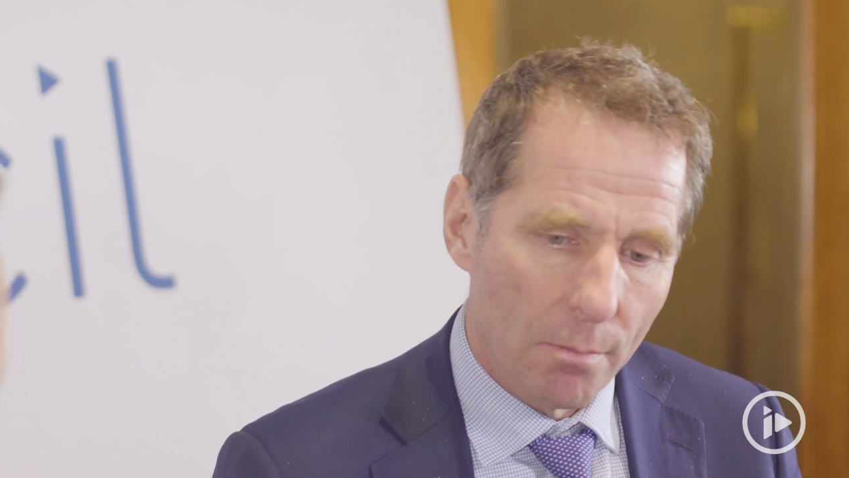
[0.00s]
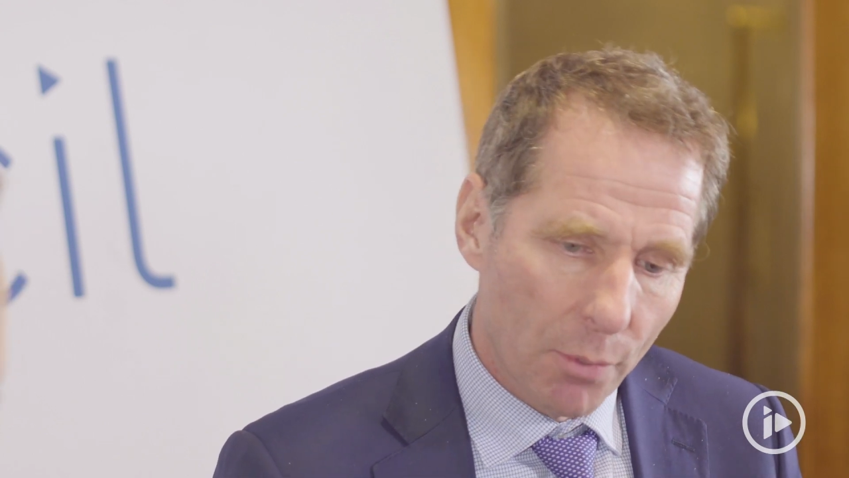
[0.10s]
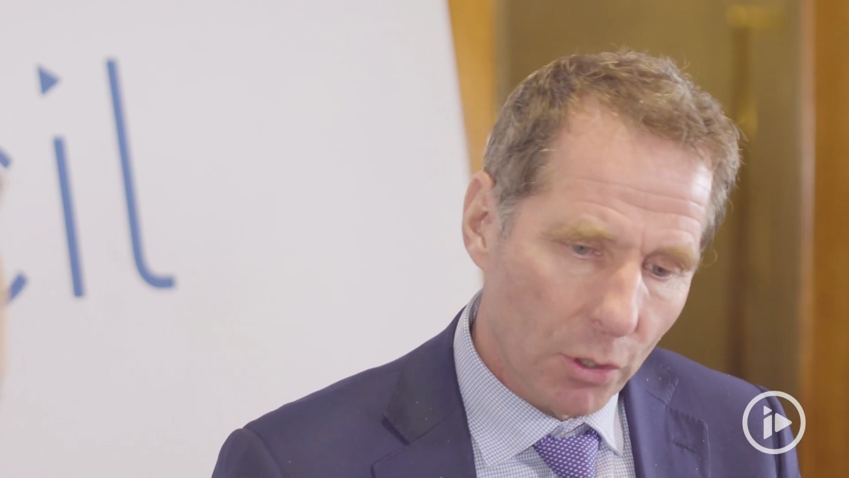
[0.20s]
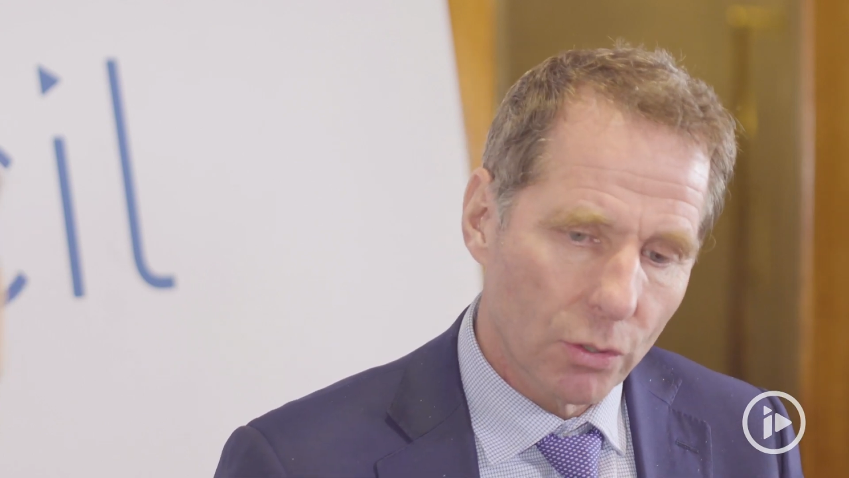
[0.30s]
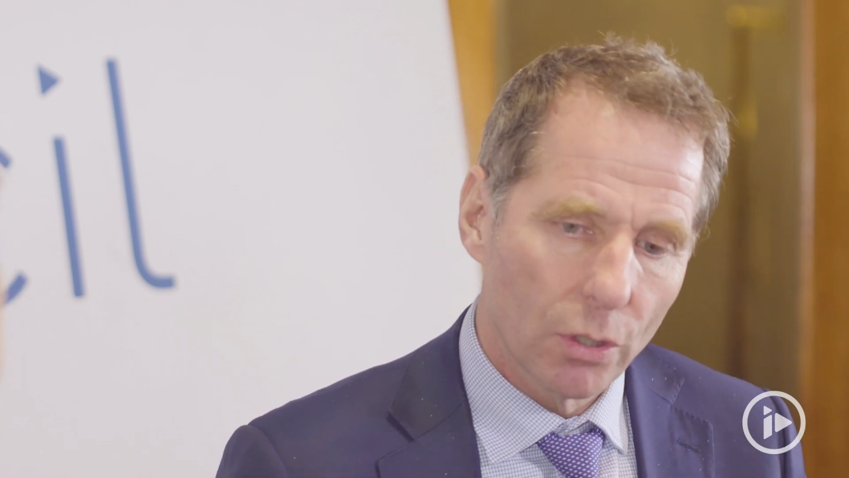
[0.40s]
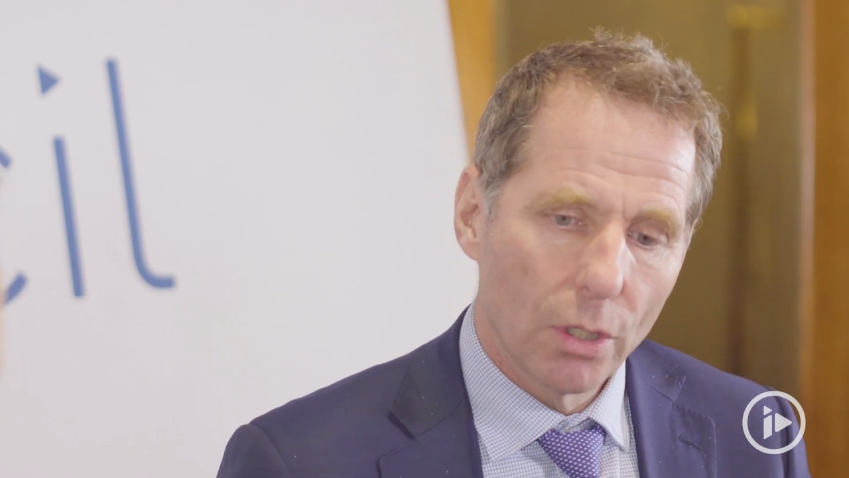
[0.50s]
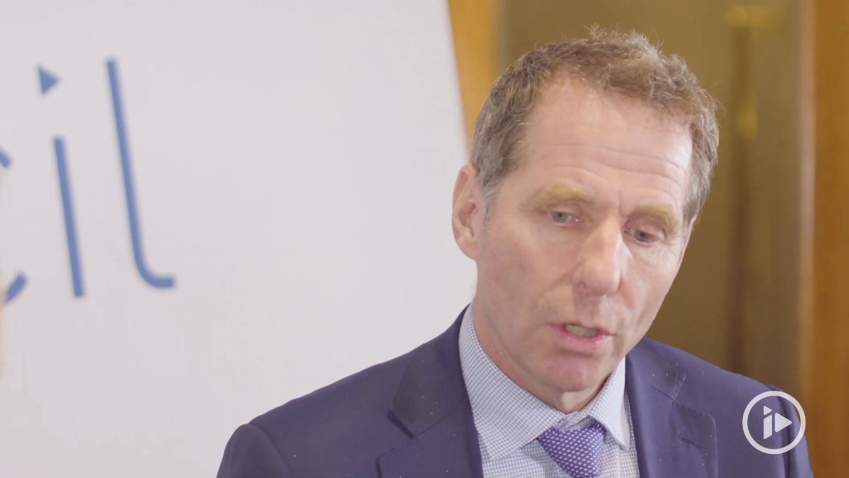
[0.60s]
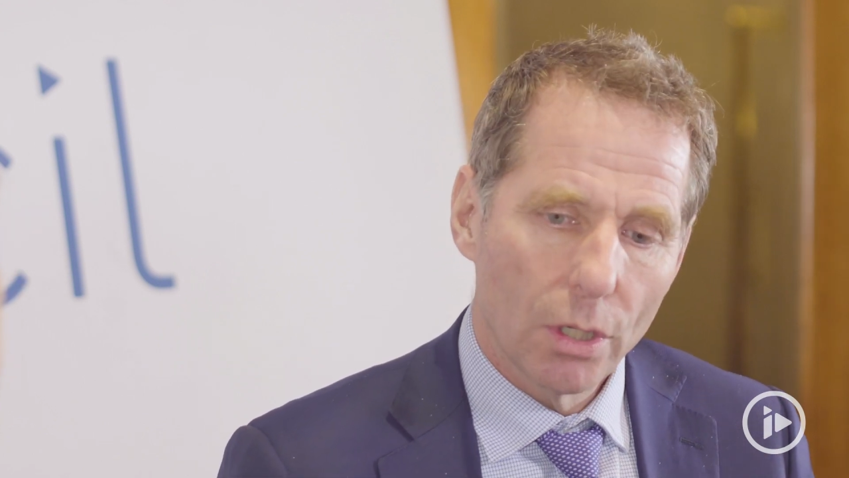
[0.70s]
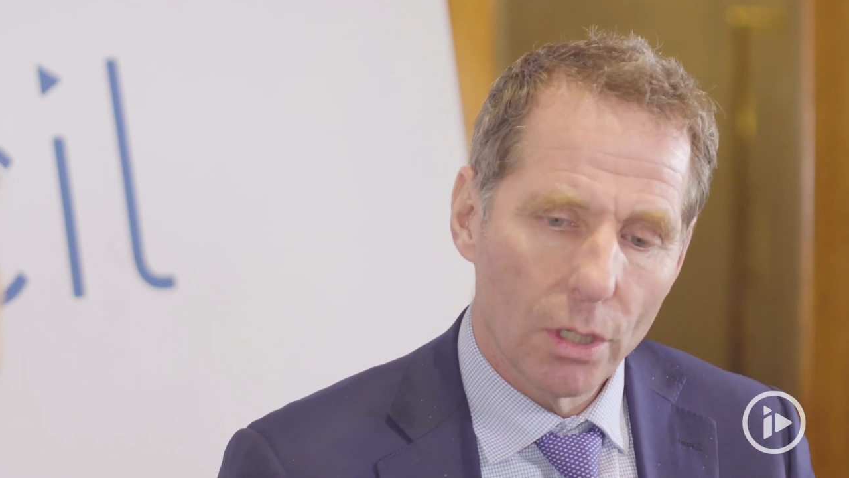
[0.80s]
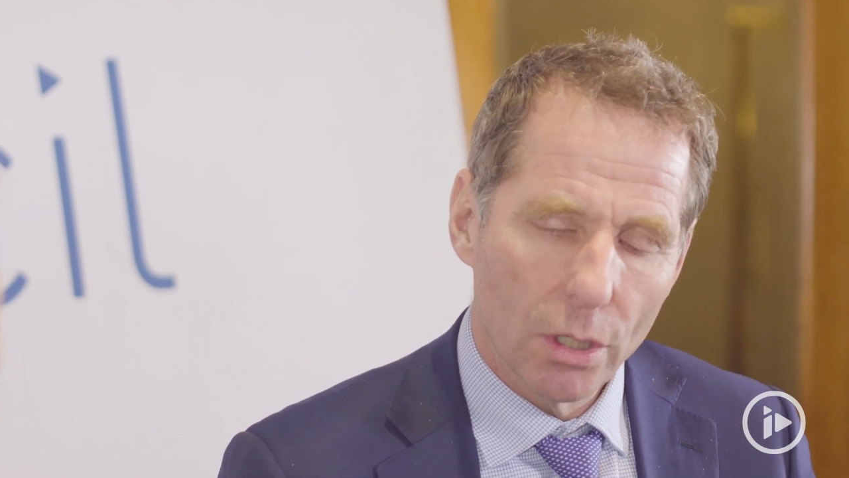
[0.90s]
But
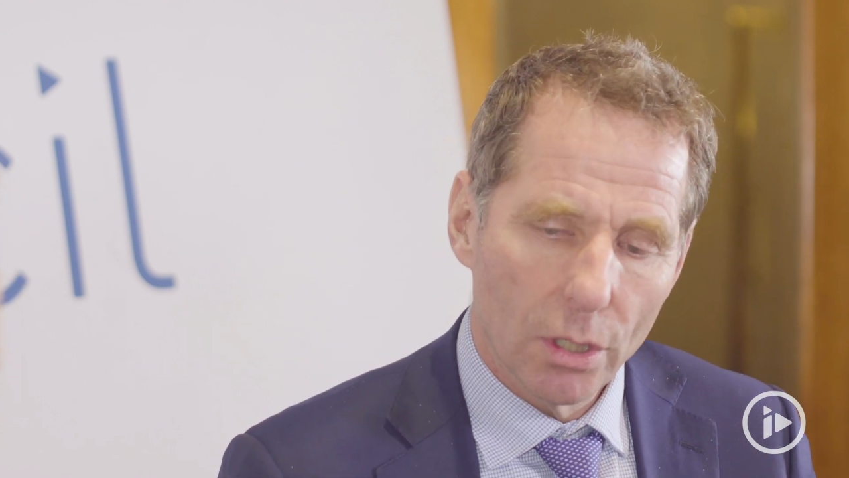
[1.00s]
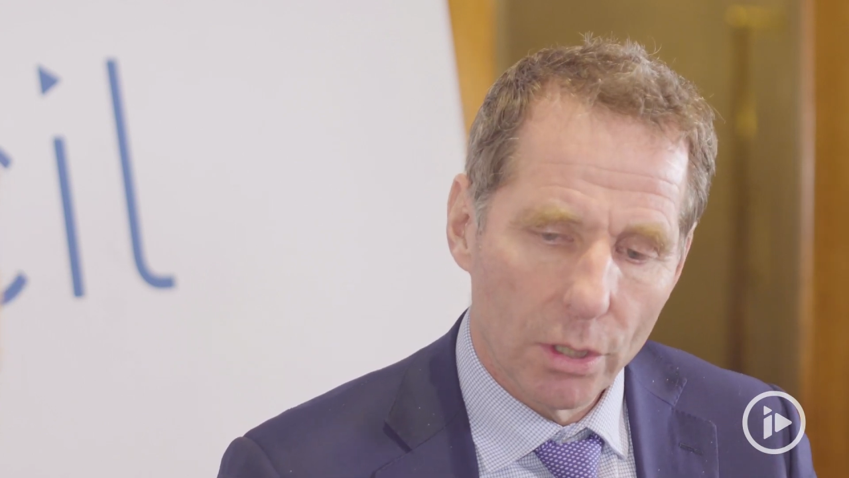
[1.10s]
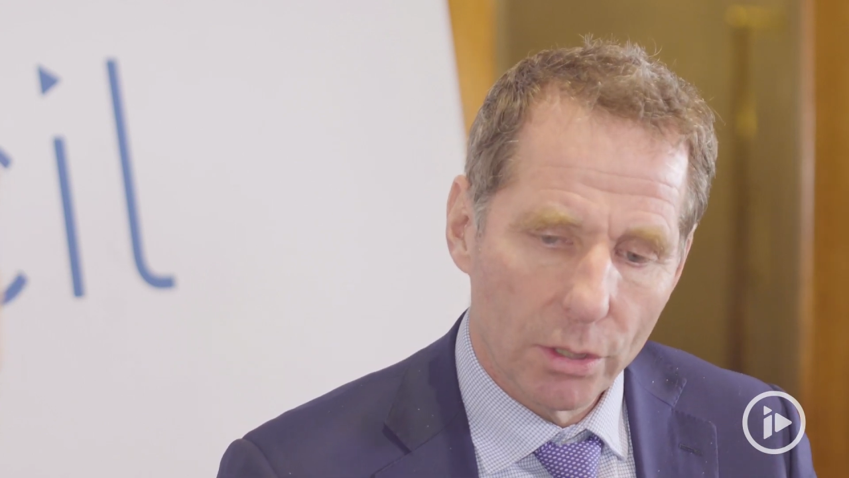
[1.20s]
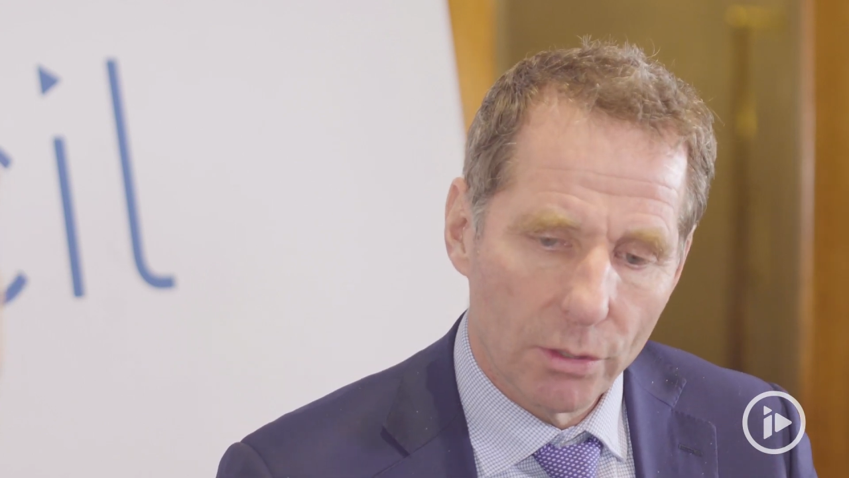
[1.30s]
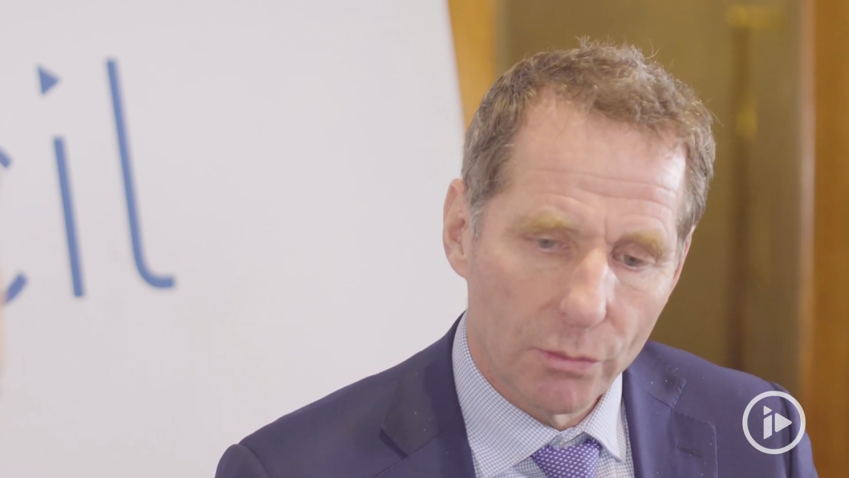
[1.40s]
the